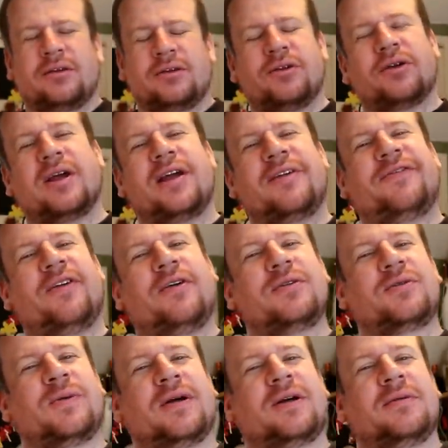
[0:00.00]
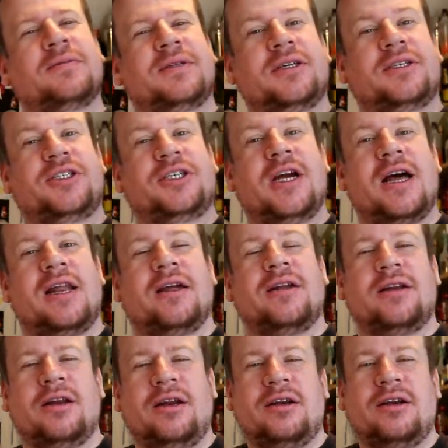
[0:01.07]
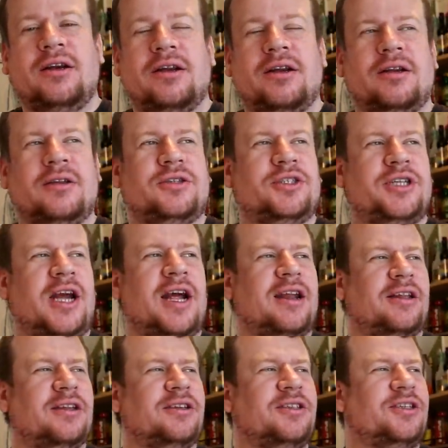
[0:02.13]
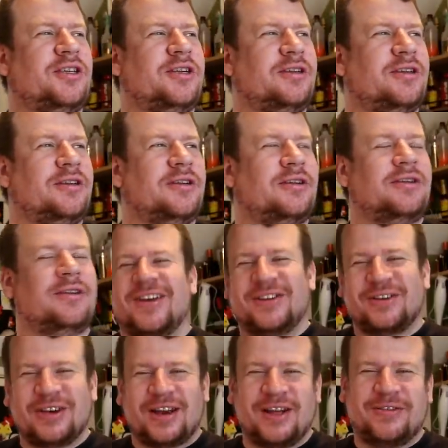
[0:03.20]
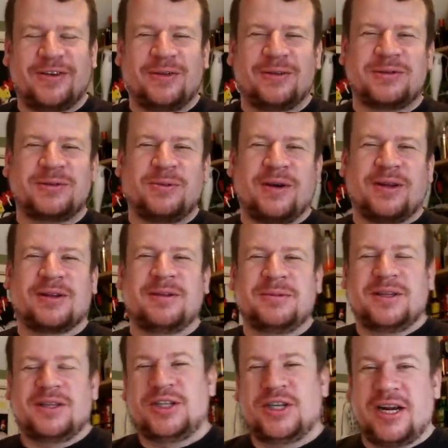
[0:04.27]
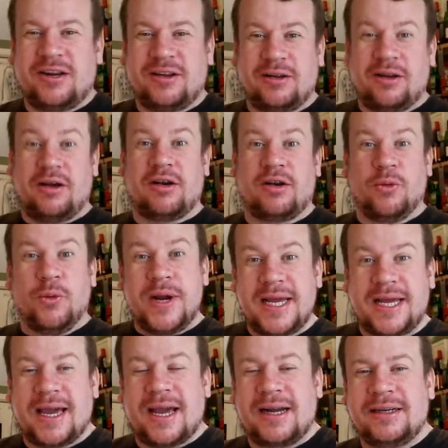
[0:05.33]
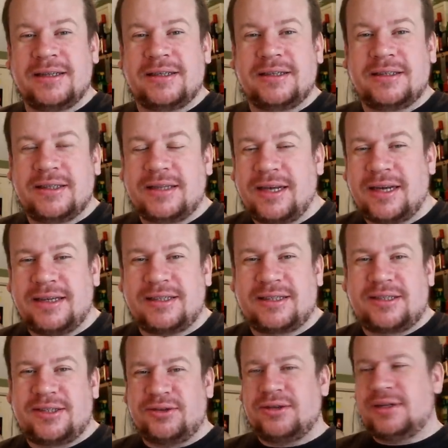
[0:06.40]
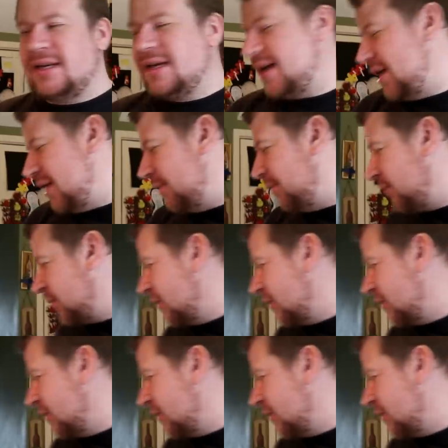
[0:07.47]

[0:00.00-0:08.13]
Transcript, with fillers: Good day folks, welcome to the challenge. Challenge. Good day folks, welcome to the channel on a weekend. Today's Sunday.